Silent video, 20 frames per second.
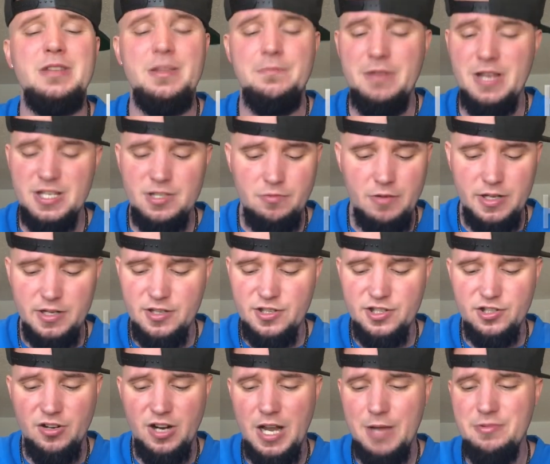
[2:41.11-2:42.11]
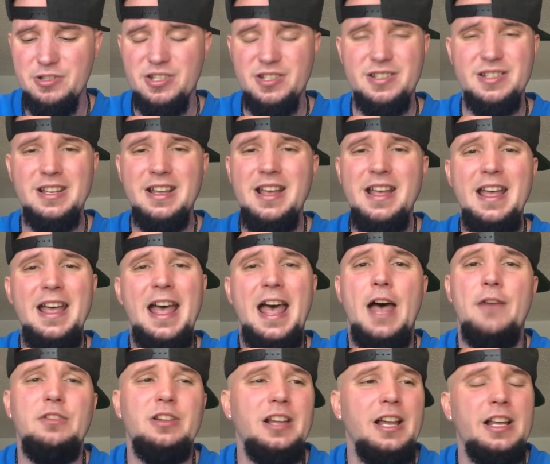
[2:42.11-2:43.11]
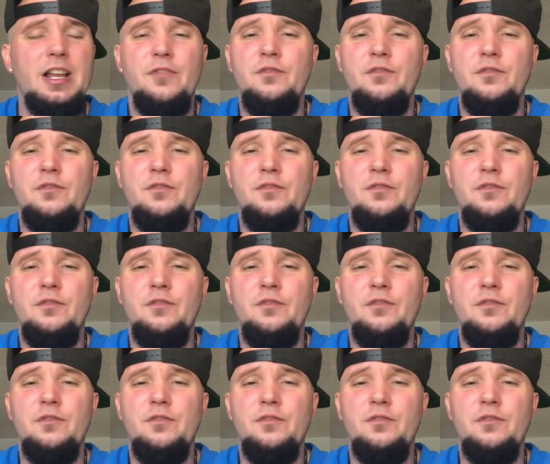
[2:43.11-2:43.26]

The best way to describe is just having like